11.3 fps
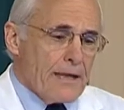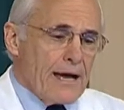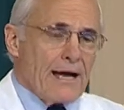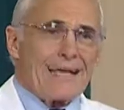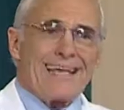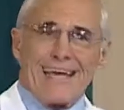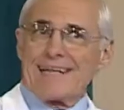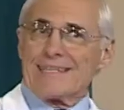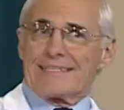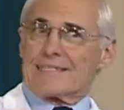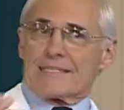Again,
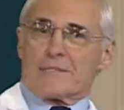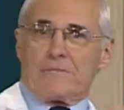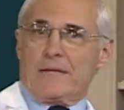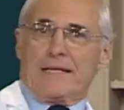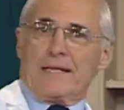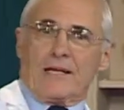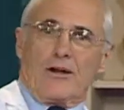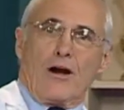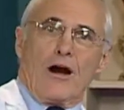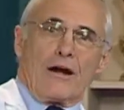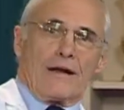it's the speeding
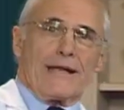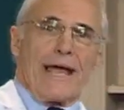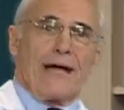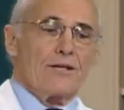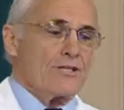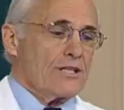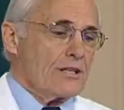car analogy.